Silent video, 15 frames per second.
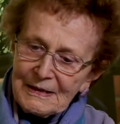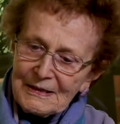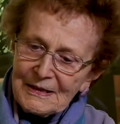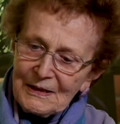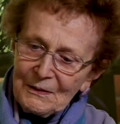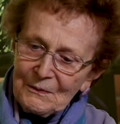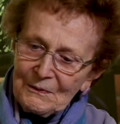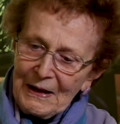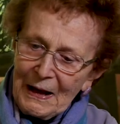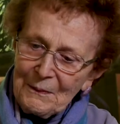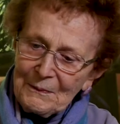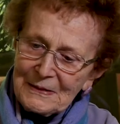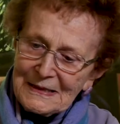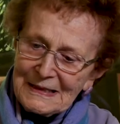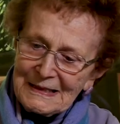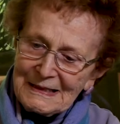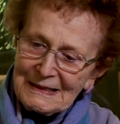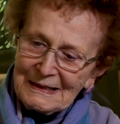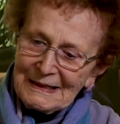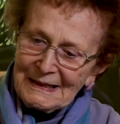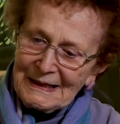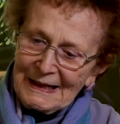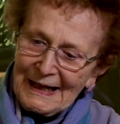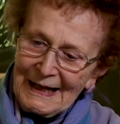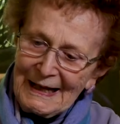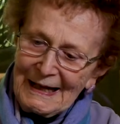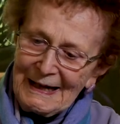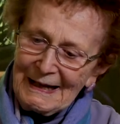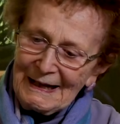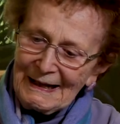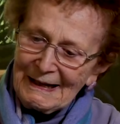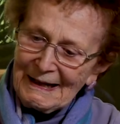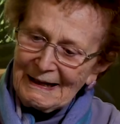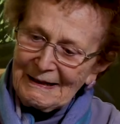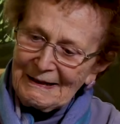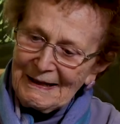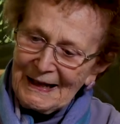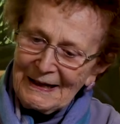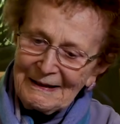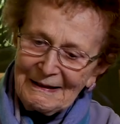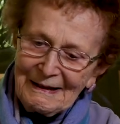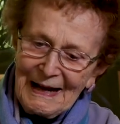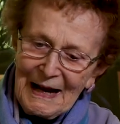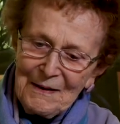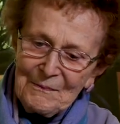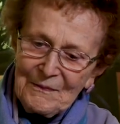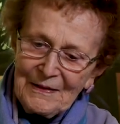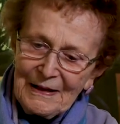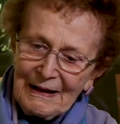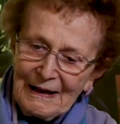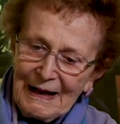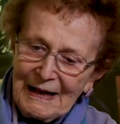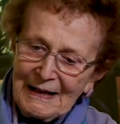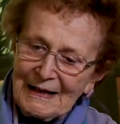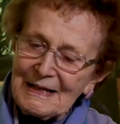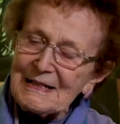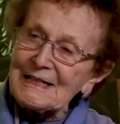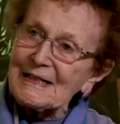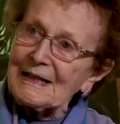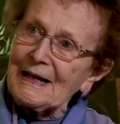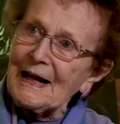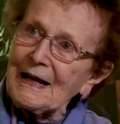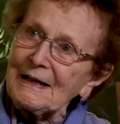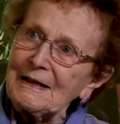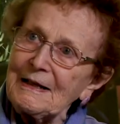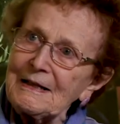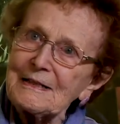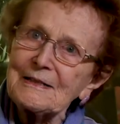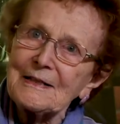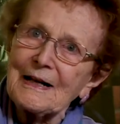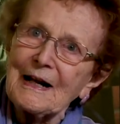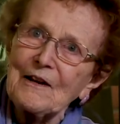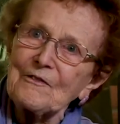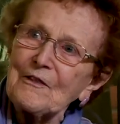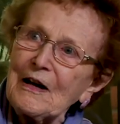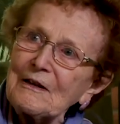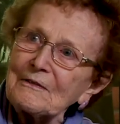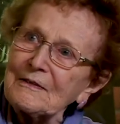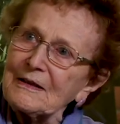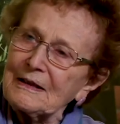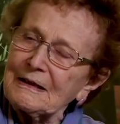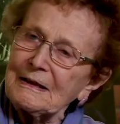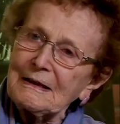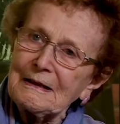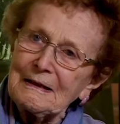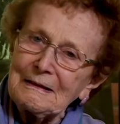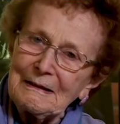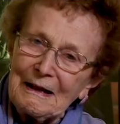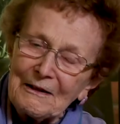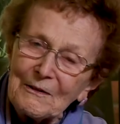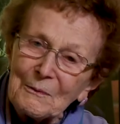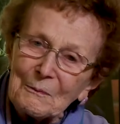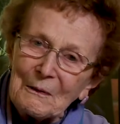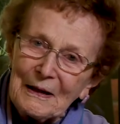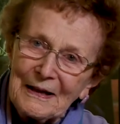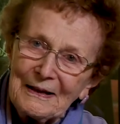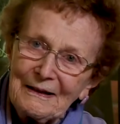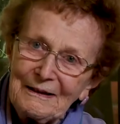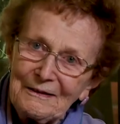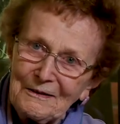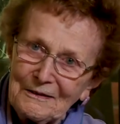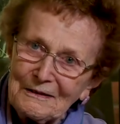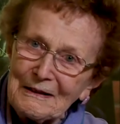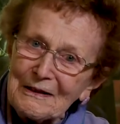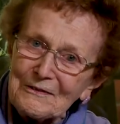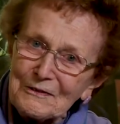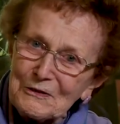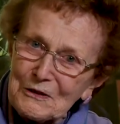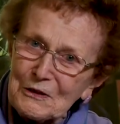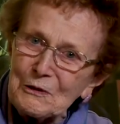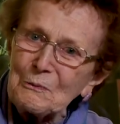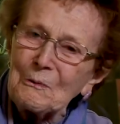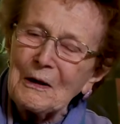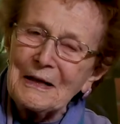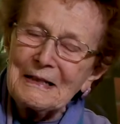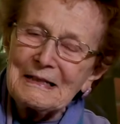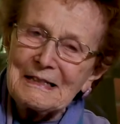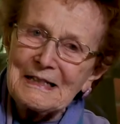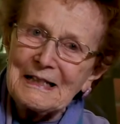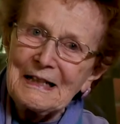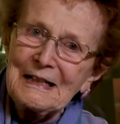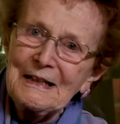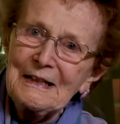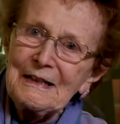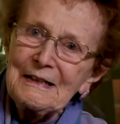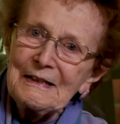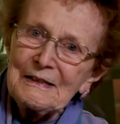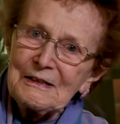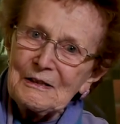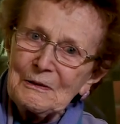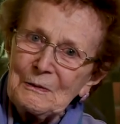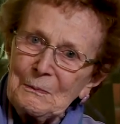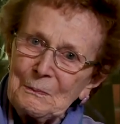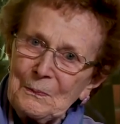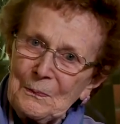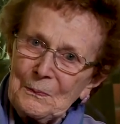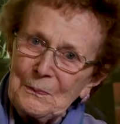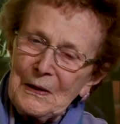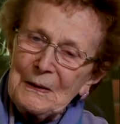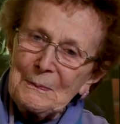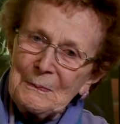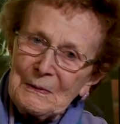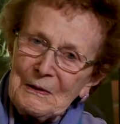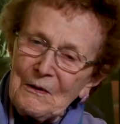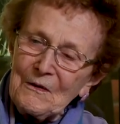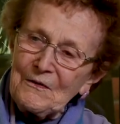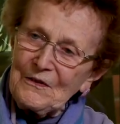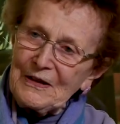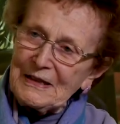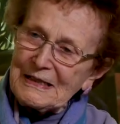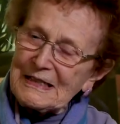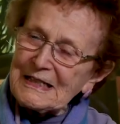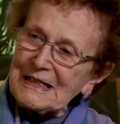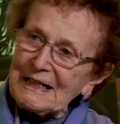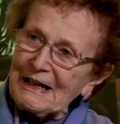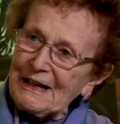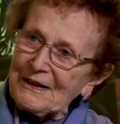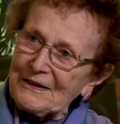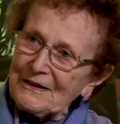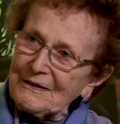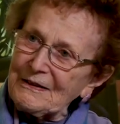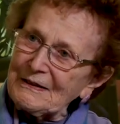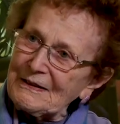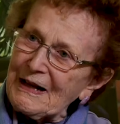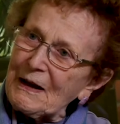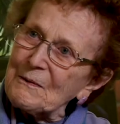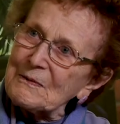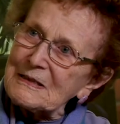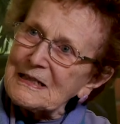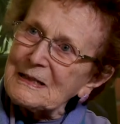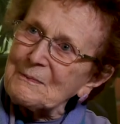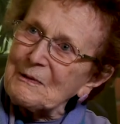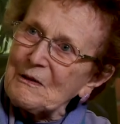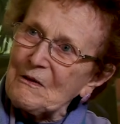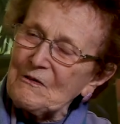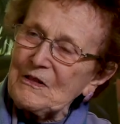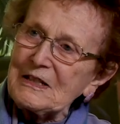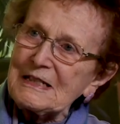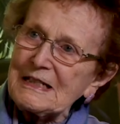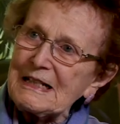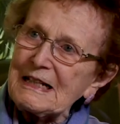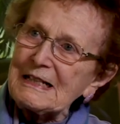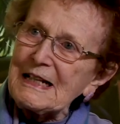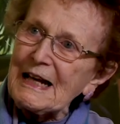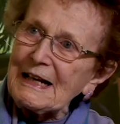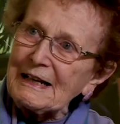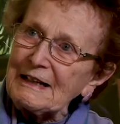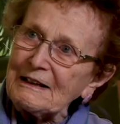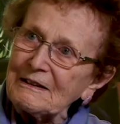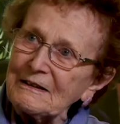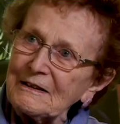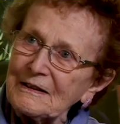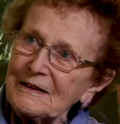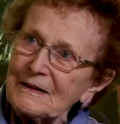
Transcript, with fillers: So that was then. And then came the 80s and 90s, and I found another way, another two ways to bring Monrovians together, and that was the Monrovia Centennial.